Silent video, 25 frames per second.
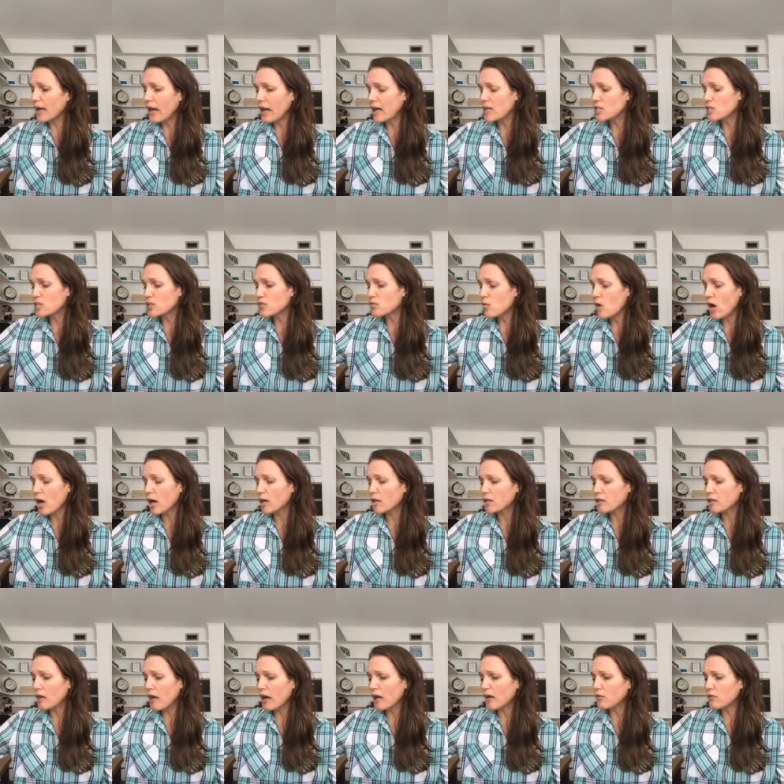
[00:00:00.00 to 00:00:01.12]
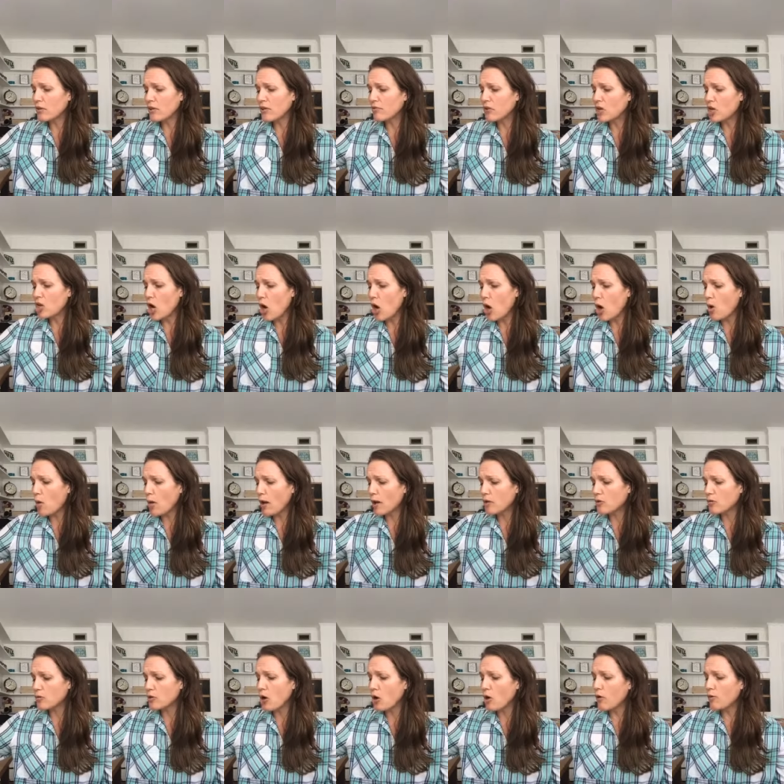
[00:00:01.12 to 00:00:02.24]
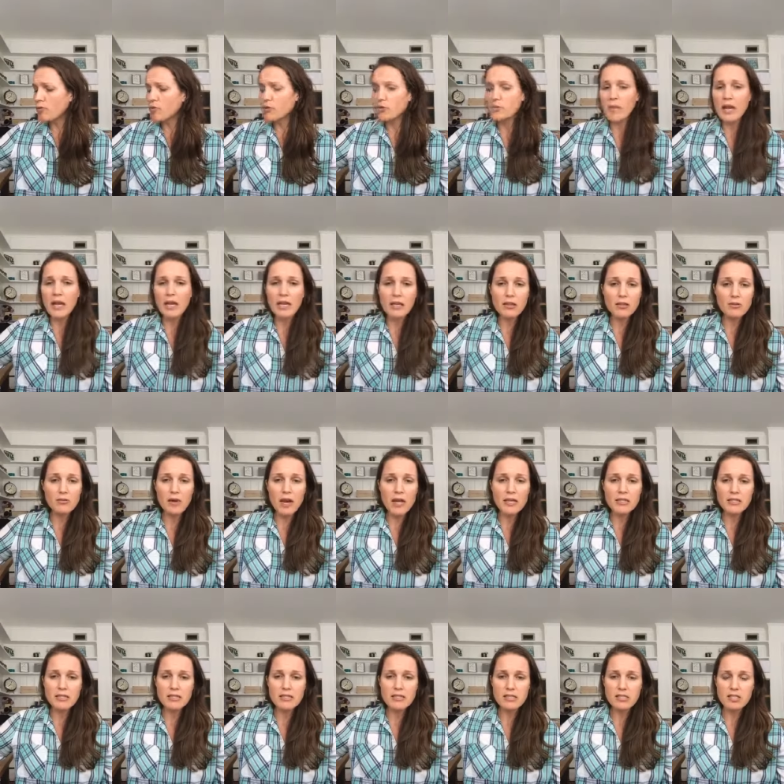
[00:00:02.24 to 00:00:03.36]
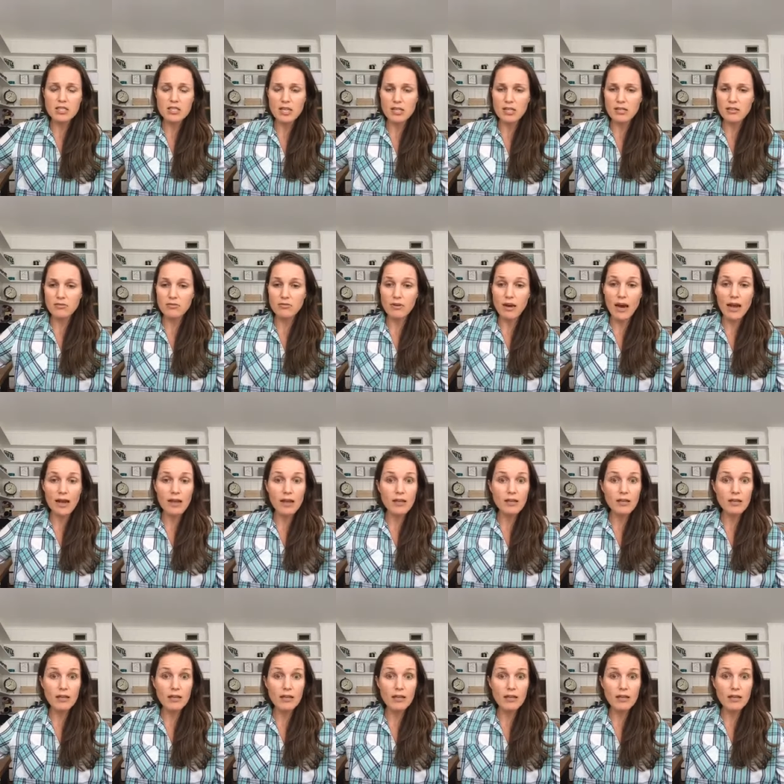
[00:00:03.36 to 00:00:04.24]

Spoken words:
I don't even know. I don't know if we're making the right decision," right?